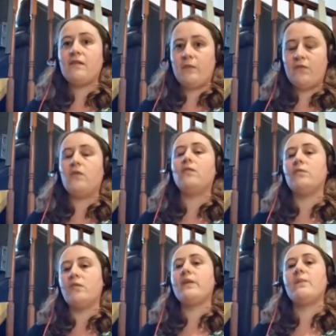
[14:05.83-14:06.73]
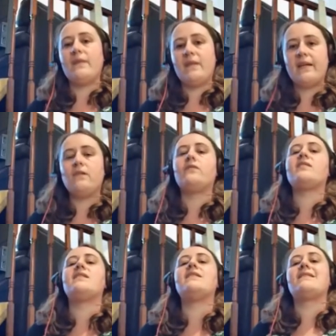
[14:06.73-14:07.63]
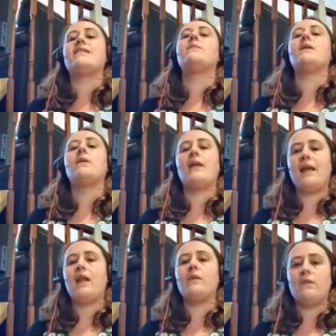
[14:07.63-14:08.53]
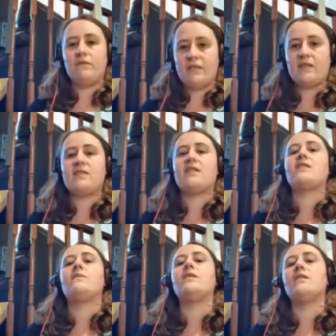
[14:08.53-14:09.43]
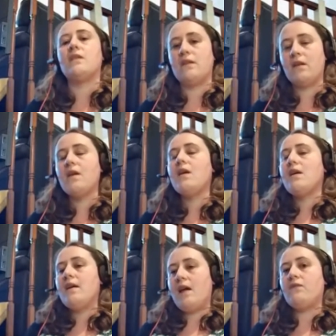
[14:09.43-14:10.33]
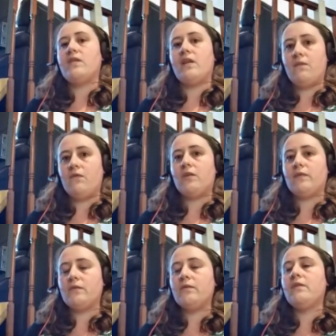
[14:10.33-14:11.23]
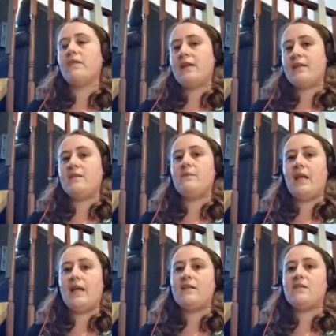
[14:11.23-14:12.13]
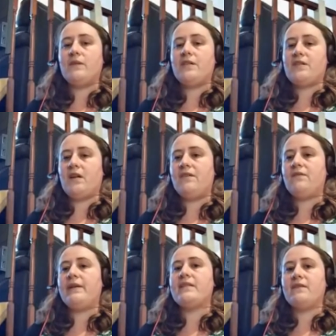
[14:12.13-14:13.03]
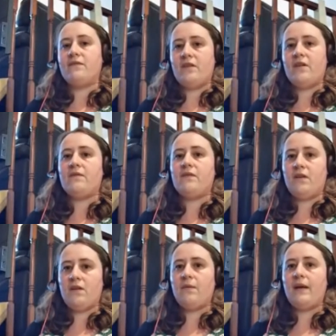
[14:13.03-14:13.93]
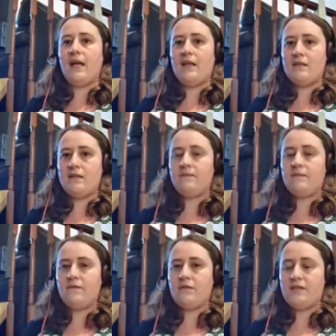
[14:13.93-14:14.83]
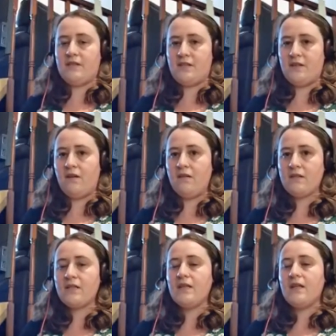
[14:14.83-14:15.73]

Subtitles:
So we've got all the PPE, and obviously there's going to be an element of risk assessment and everything involved. So all of that is in place. We're just kind of waiting for the go ahead for us to start.